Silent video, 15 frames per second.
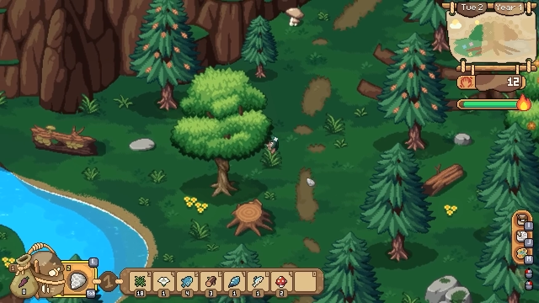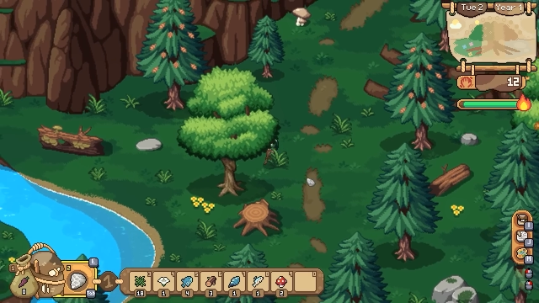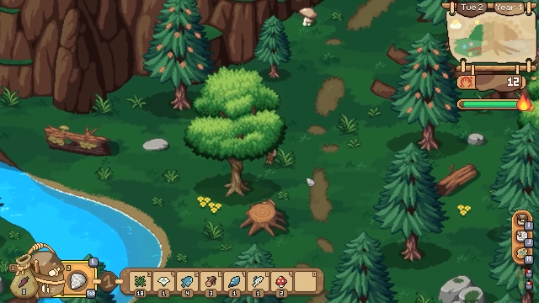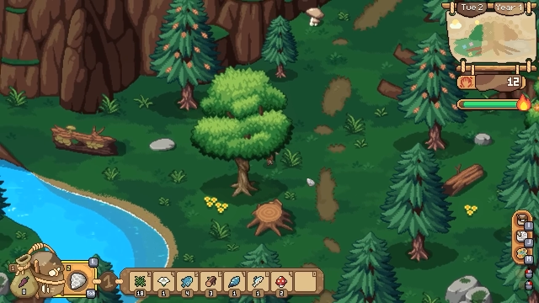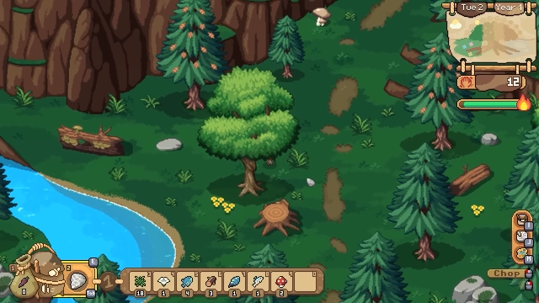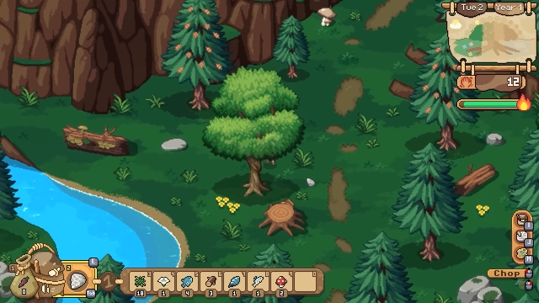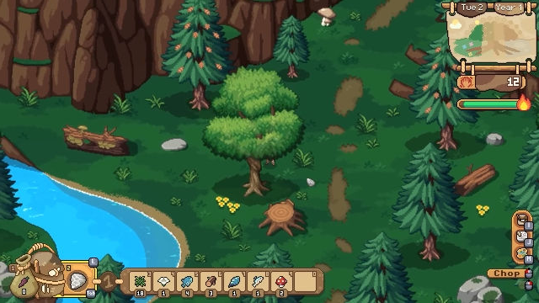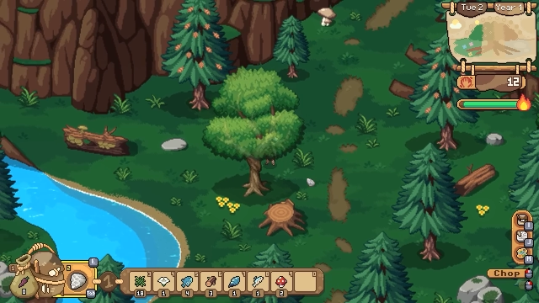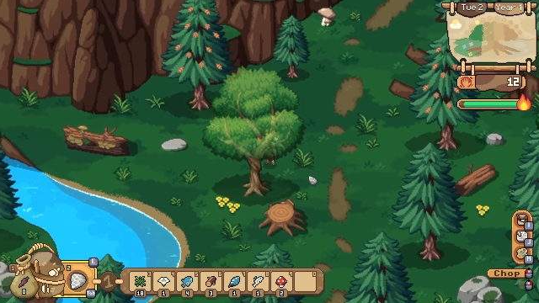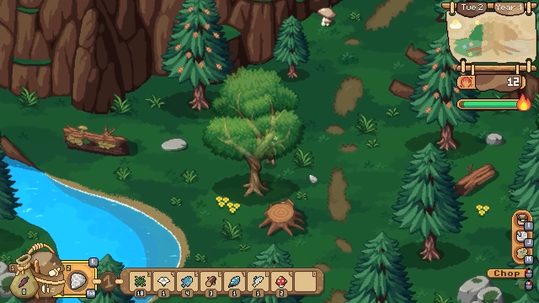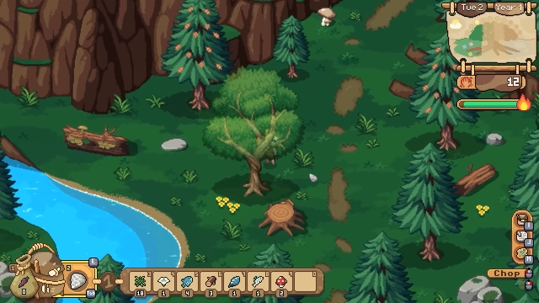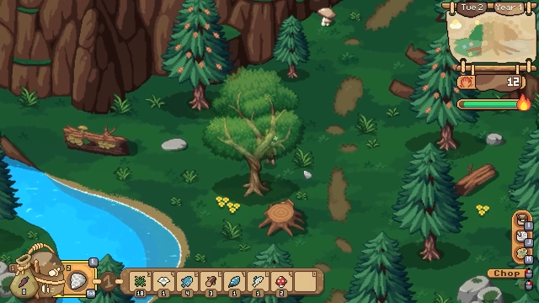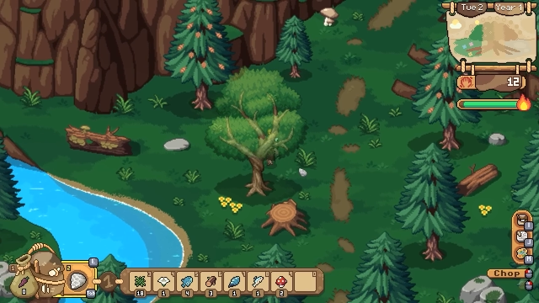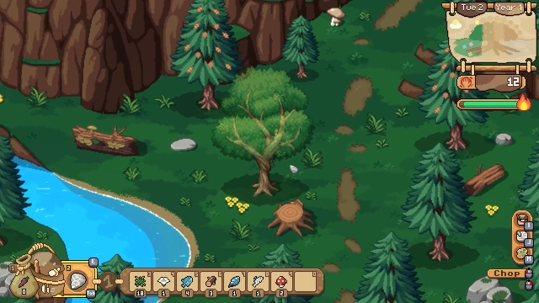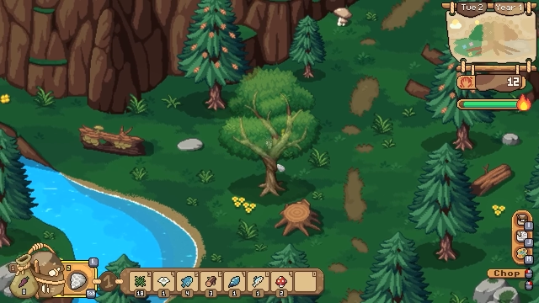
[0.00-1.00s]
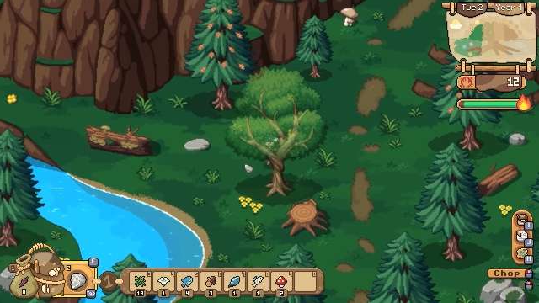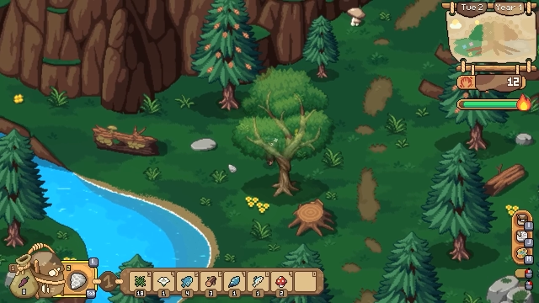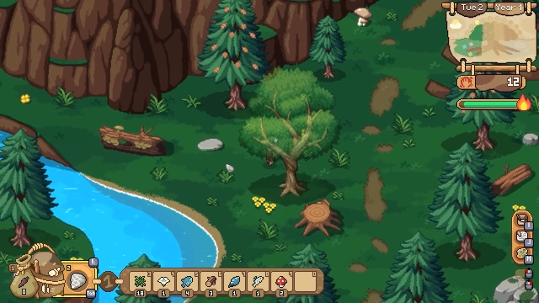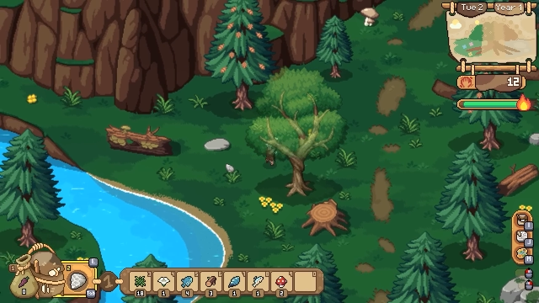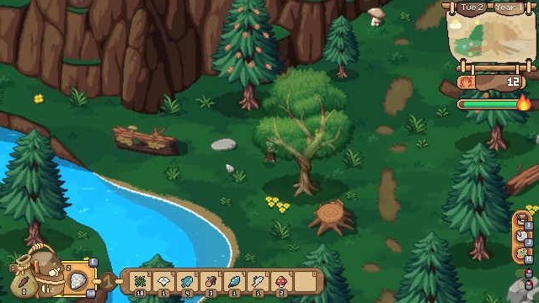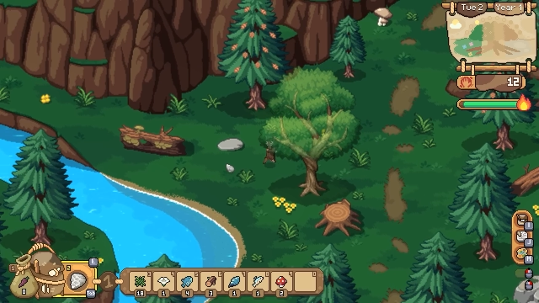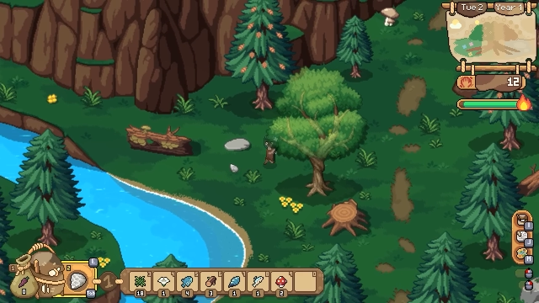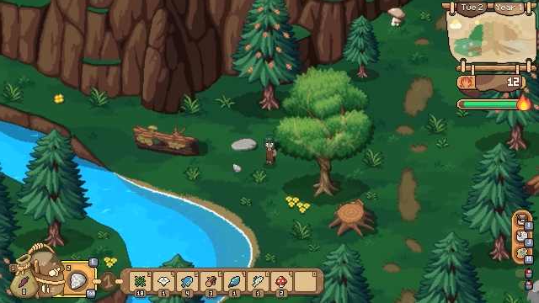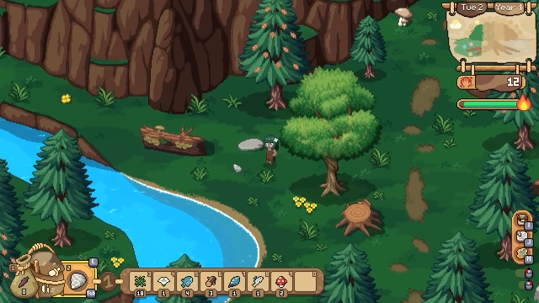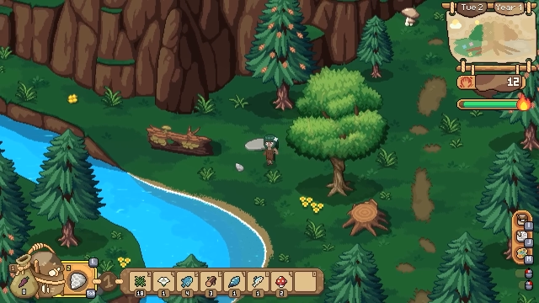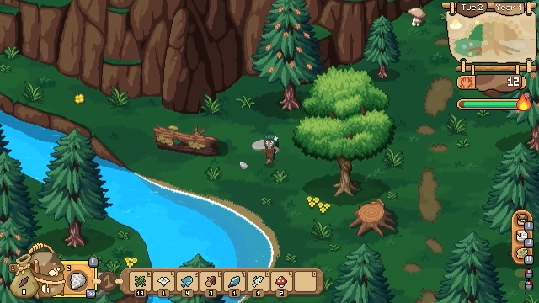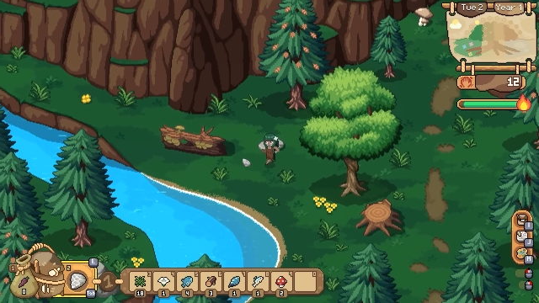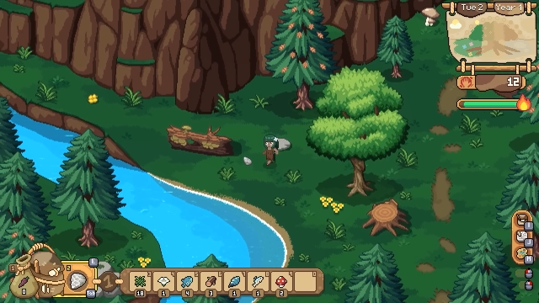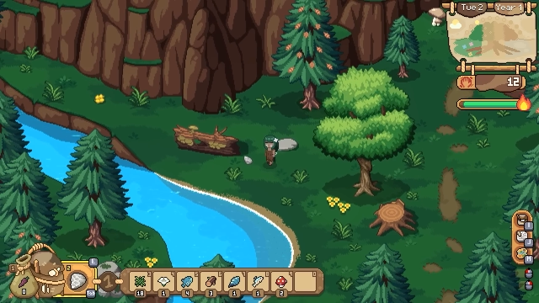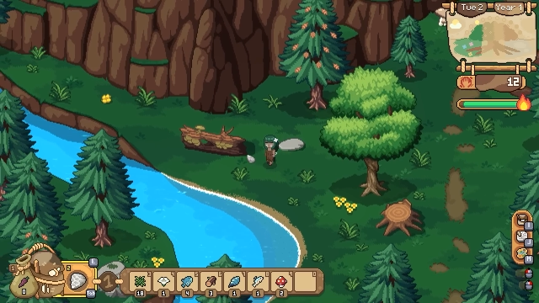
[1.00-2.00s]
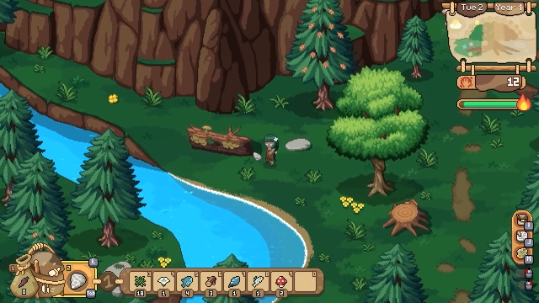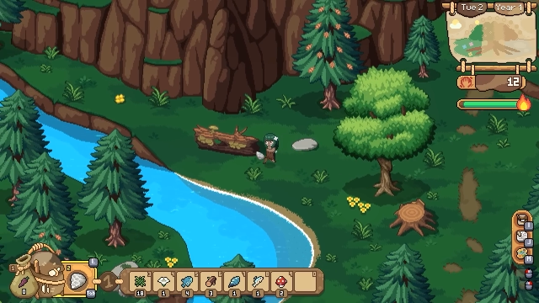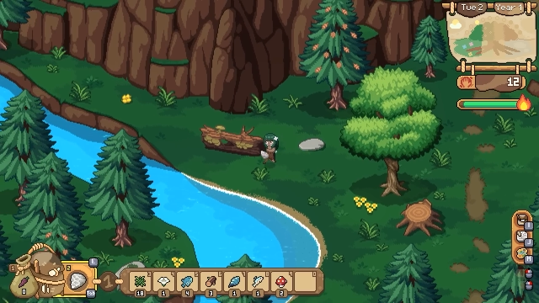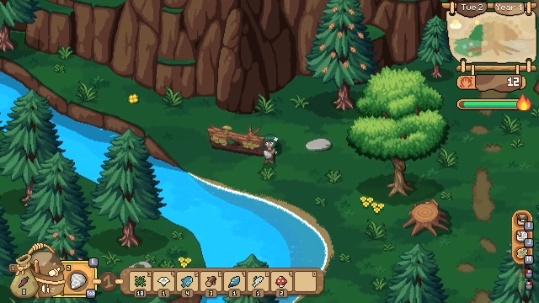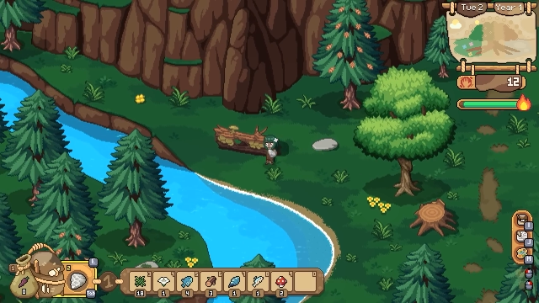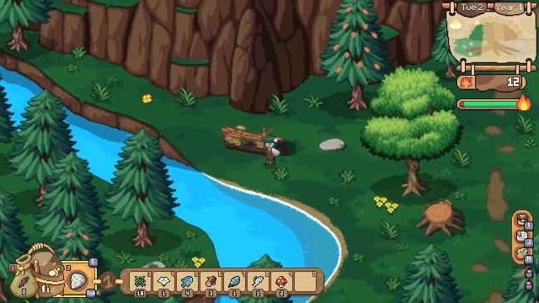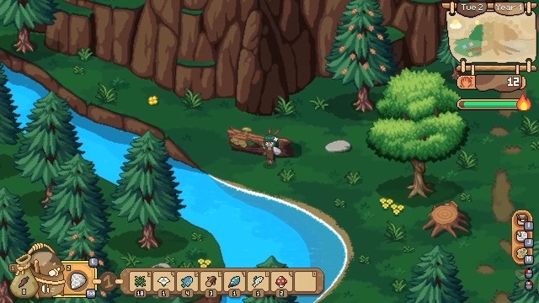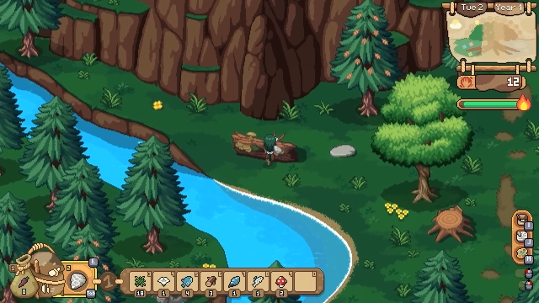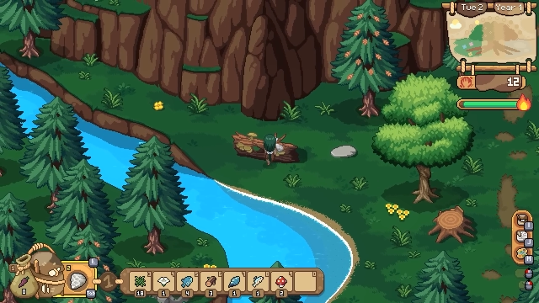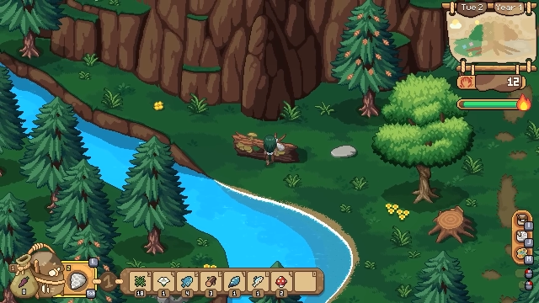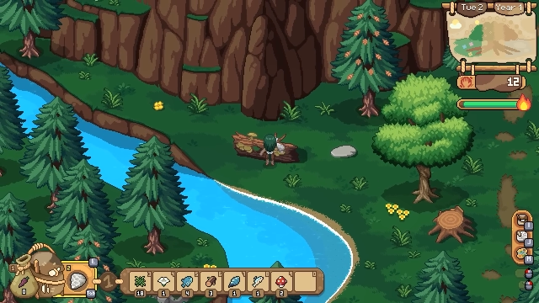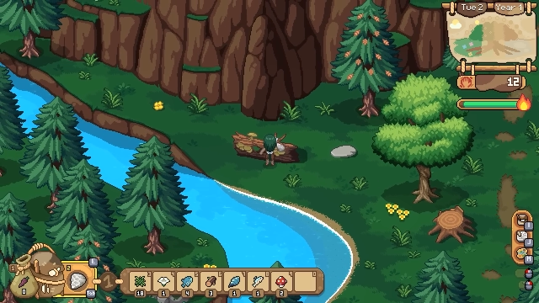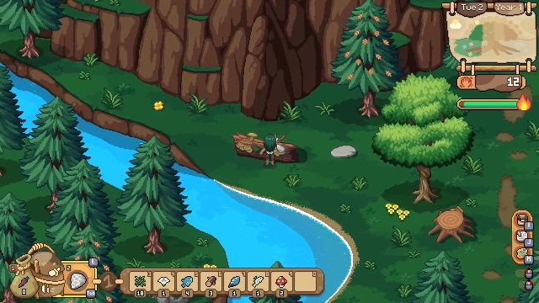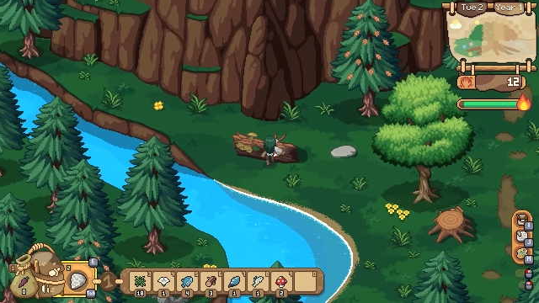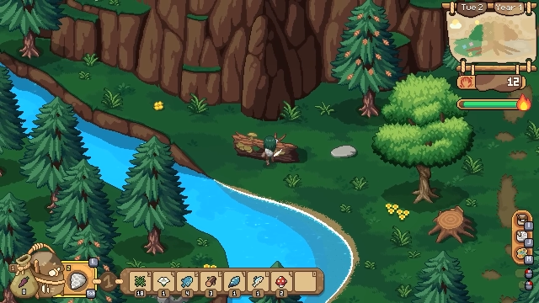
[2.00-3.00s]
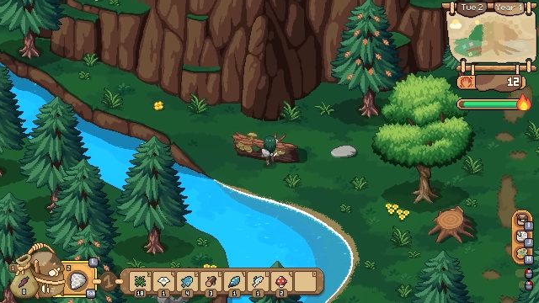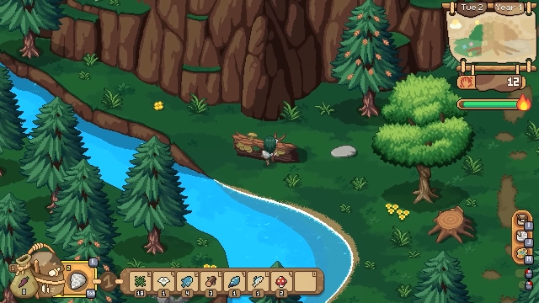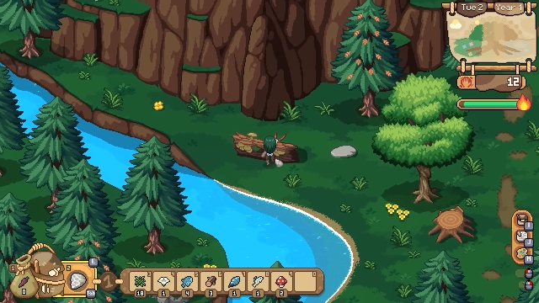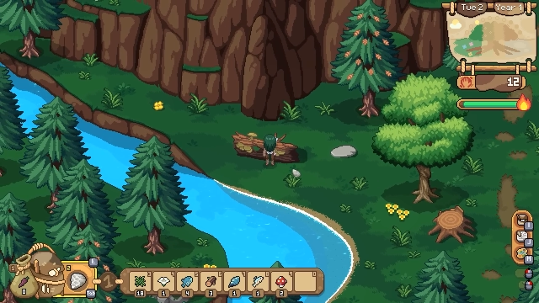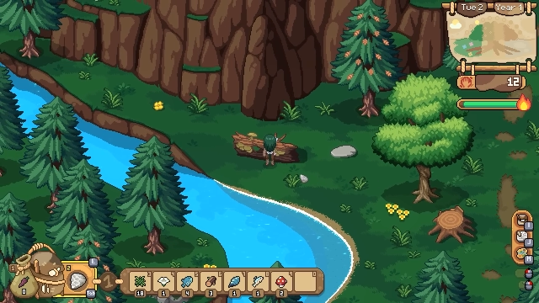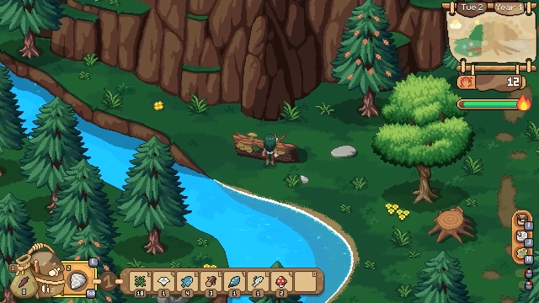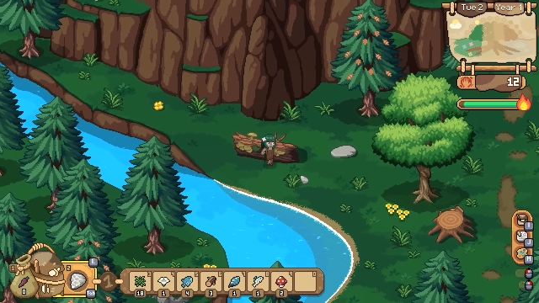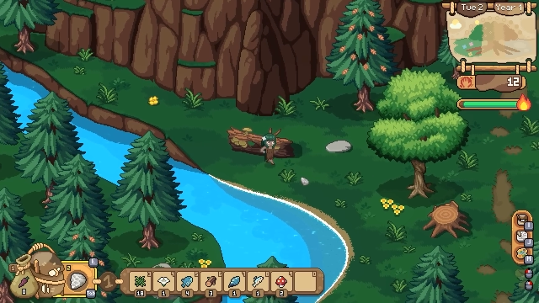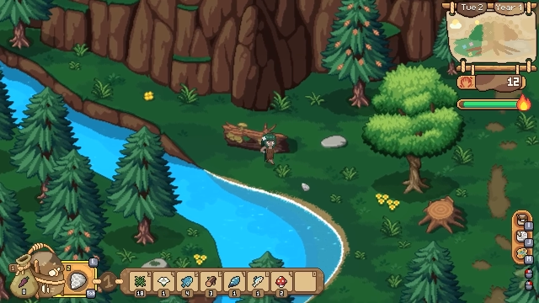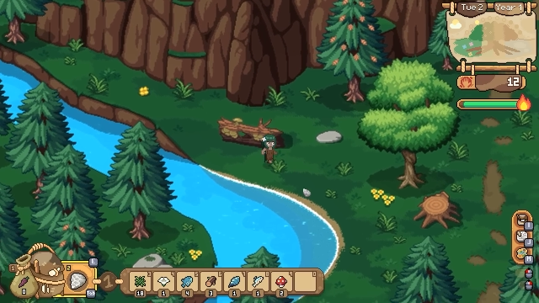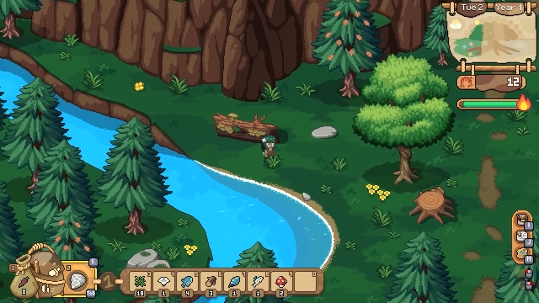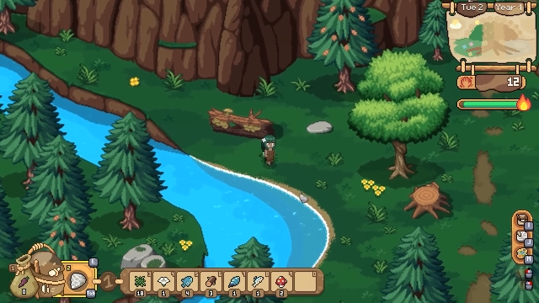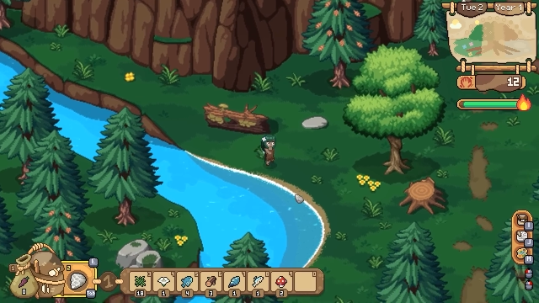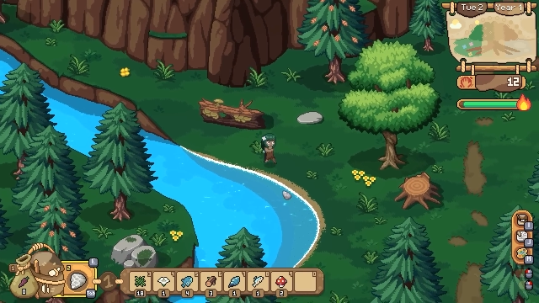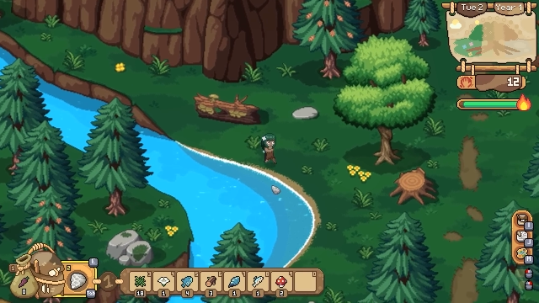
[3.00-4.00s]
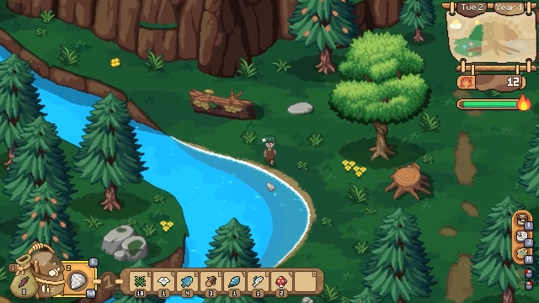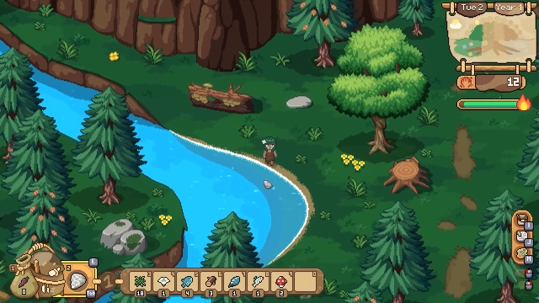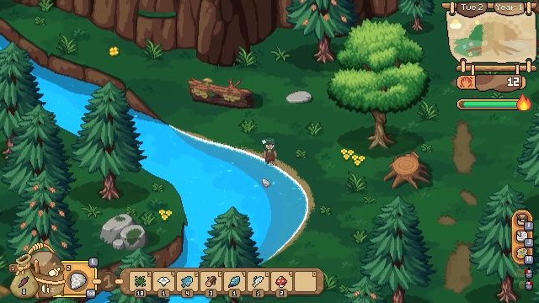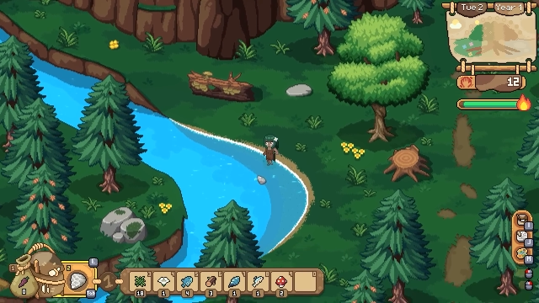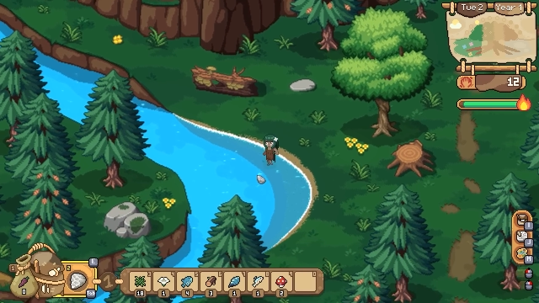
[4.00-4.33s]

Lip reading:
No face is visible, so there are no lips to read.